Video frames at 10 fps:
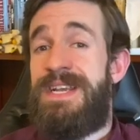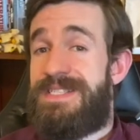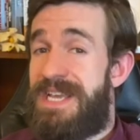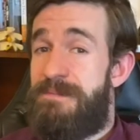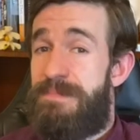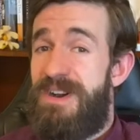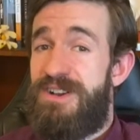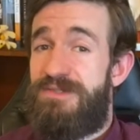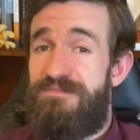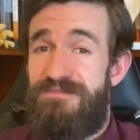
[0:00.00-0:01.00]
Dead
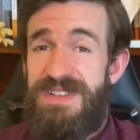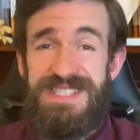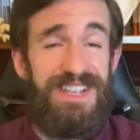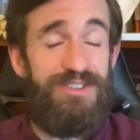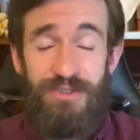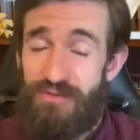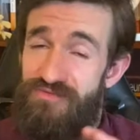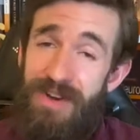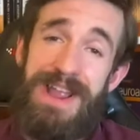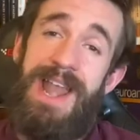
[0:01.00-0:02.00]
bug is a
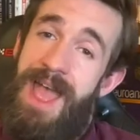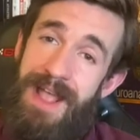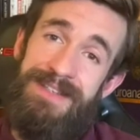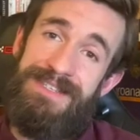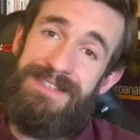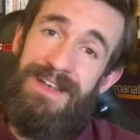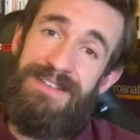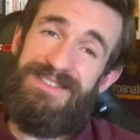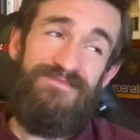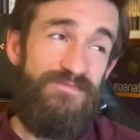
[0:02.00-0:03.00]
great
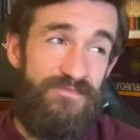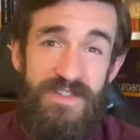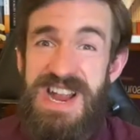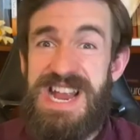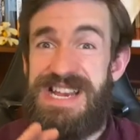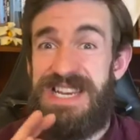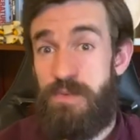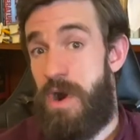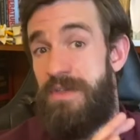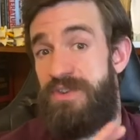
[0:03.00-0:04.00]
exercise, really
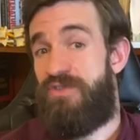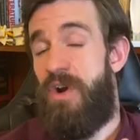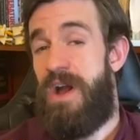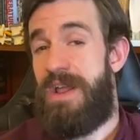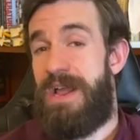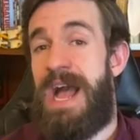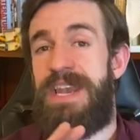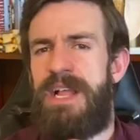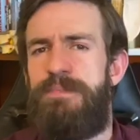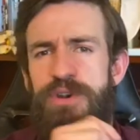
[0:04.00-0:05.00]
worth a try, and
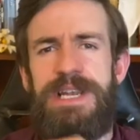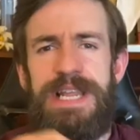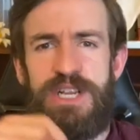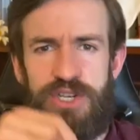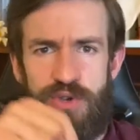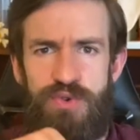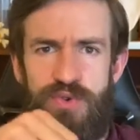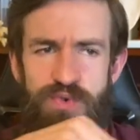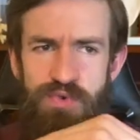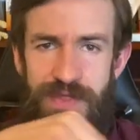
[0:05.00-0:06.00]
I'll put a link
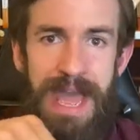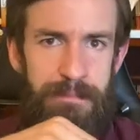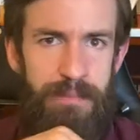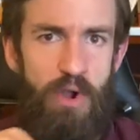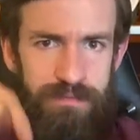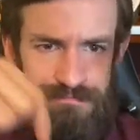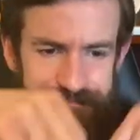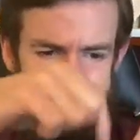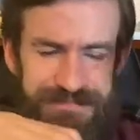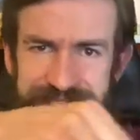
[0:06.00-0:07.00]
to that blog
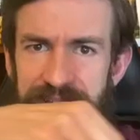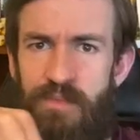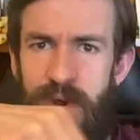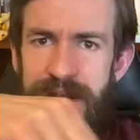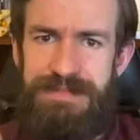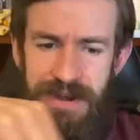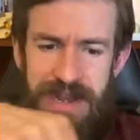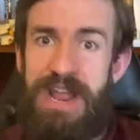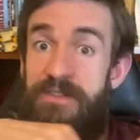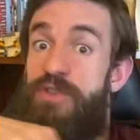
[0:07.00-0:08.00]
somewhere down
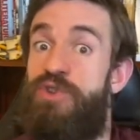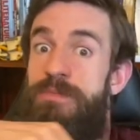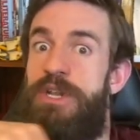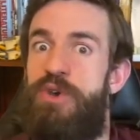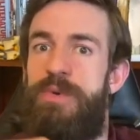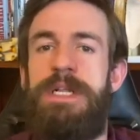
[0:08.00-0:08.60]
here in the doobly-doo.